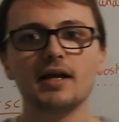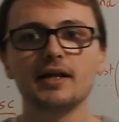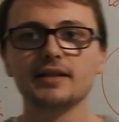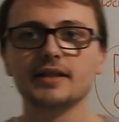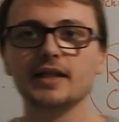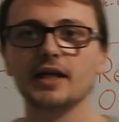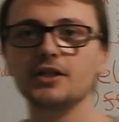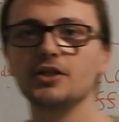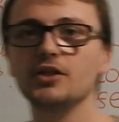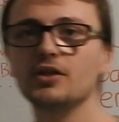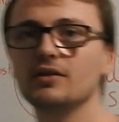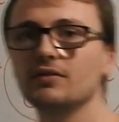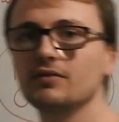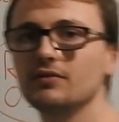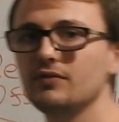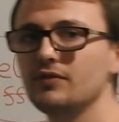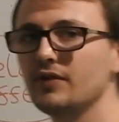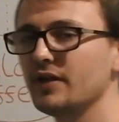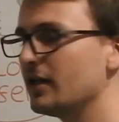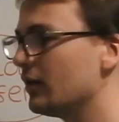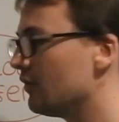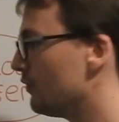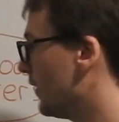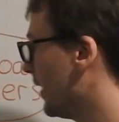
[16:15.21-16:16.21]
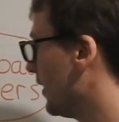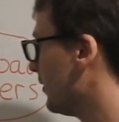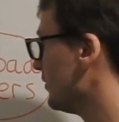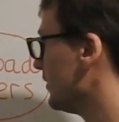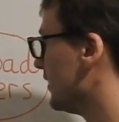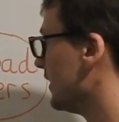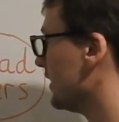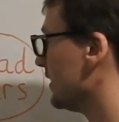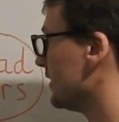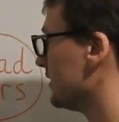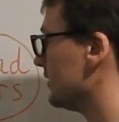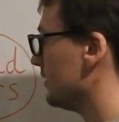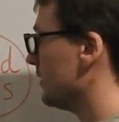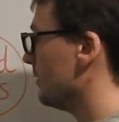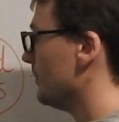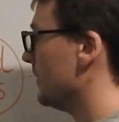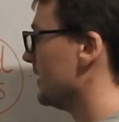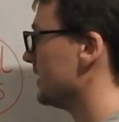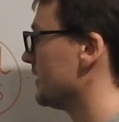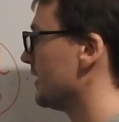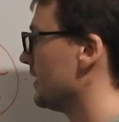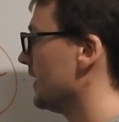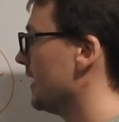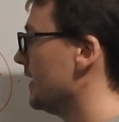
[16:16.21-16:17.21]
Then you can fit around this the
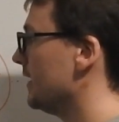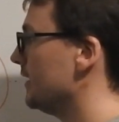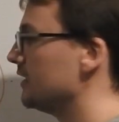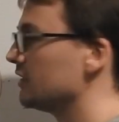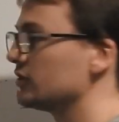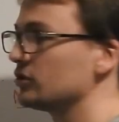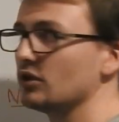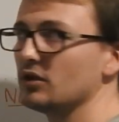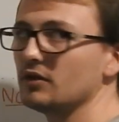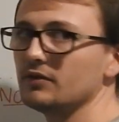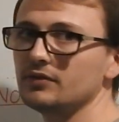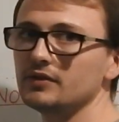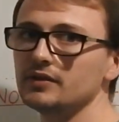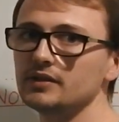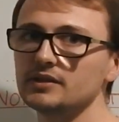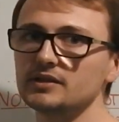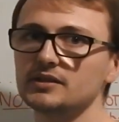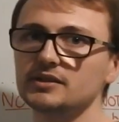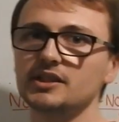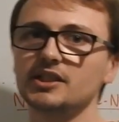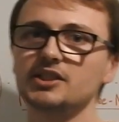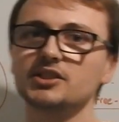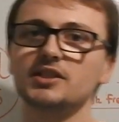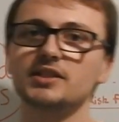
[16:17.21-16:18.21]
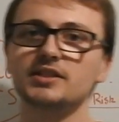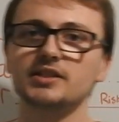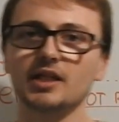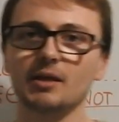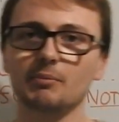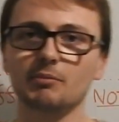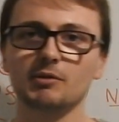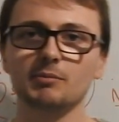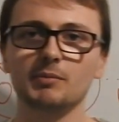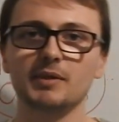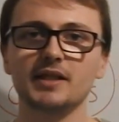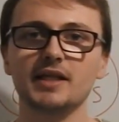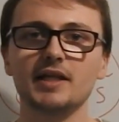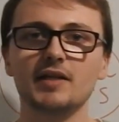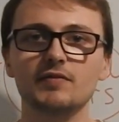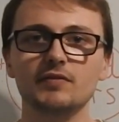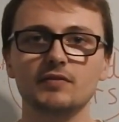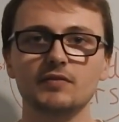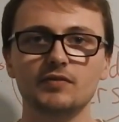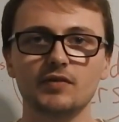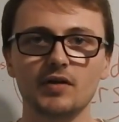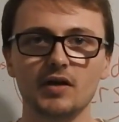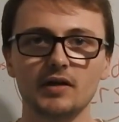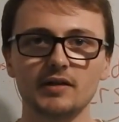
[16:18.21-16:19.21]
miscellaneous offers just to supplement even
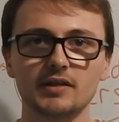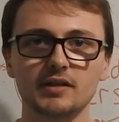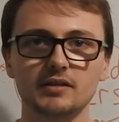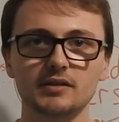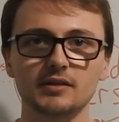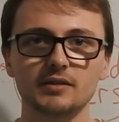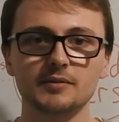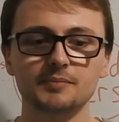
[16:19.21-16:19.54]
further.